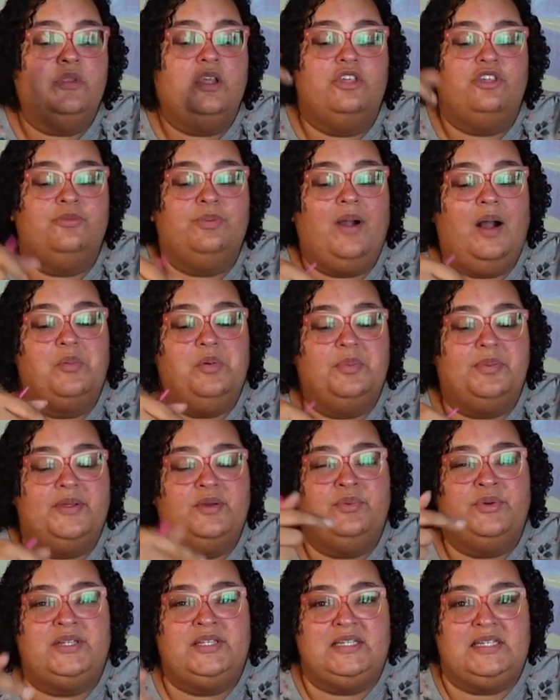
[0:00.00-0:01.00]
you probably
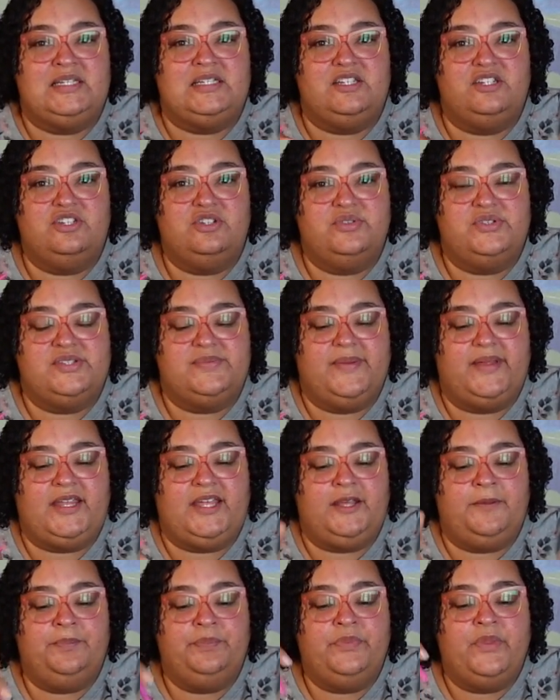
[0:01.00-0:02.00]
wouldn't need to do as
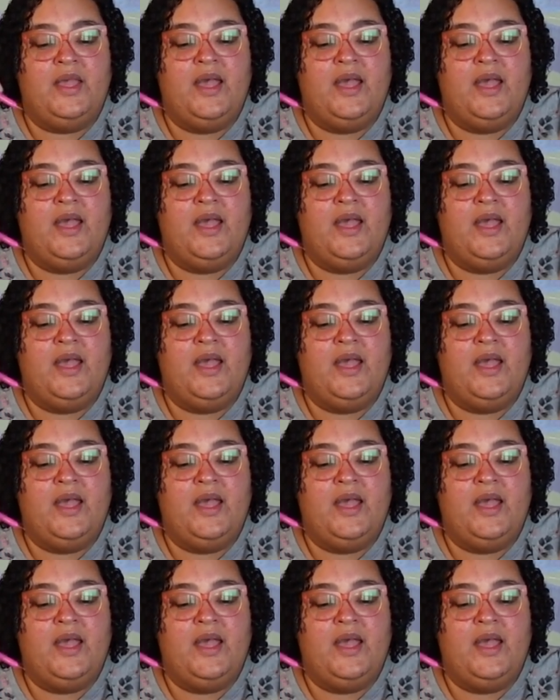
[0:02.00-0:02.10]
many.